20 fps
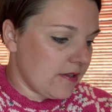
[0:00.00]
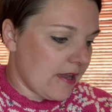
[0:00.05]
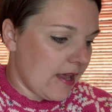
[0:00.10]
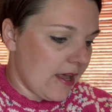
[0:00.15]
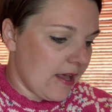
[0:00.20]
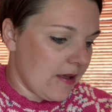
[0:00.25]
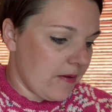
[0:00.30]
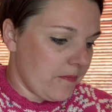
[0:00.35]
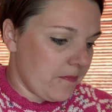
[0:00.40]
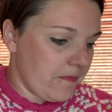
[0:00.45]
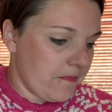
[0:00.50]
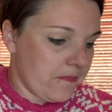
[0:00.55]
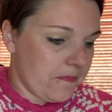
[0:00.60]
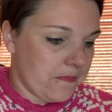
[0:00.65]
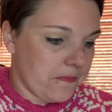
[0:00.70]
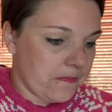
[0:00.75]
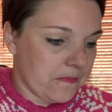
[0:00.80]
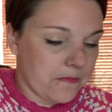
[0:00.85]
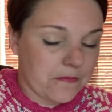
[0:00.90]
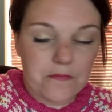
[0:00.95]

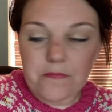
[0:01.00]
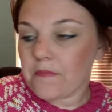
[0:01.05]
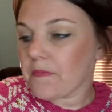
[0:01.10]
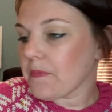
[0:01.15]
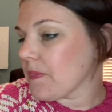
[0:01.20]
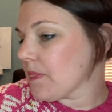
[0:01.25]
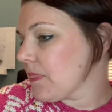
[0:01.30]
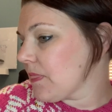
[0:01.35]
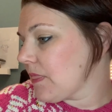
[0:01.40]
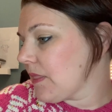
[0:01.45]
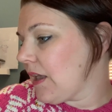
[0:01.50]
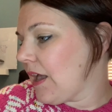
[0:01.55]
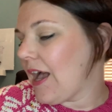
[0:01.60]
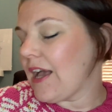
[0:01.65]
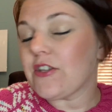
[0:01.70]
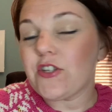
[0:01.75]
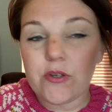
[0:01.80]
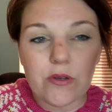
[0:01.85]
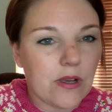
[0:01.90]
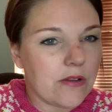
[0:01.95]
I
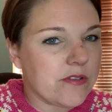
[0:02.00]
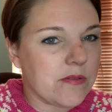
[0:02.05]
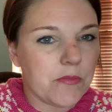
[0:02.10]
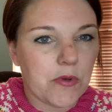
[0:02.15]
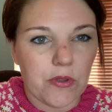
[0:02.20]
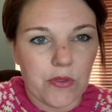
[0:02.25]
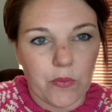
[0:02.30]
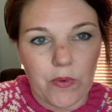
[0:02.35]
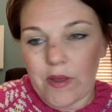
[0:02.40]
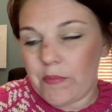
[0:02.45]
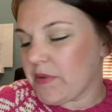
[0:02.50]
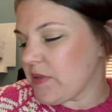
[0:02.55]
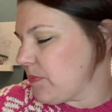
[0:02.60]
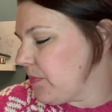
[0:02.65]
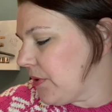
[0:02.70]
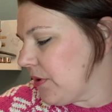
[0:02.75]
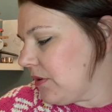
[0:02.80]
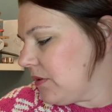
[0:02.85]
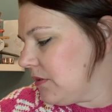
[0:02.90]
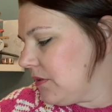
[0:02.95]
do have some other whips,
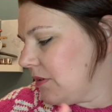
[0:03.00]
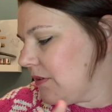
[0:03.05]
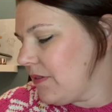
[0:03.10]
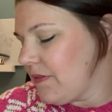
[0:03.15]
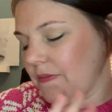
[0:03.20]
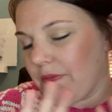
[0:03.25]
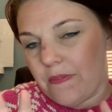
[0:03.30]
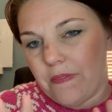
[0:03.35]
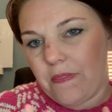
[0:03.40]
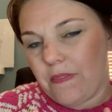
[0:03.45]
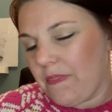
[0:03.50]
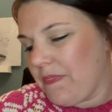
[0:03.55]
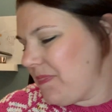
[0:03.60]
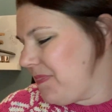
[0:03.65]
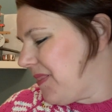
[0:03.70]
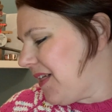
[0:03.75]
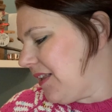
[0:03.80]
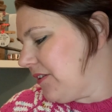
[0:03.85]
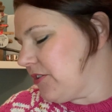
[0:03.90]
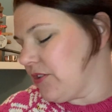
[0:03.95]
but
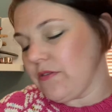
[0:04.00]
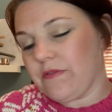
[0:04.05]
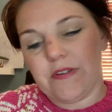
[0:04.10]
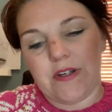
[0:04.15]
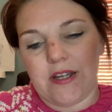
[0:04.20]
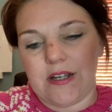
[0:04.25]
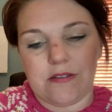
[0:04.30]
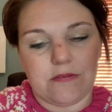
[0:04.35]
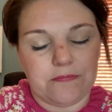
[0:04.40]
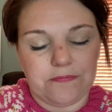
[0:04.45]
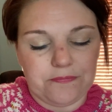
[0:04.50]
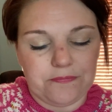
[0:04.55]
that'll do for now.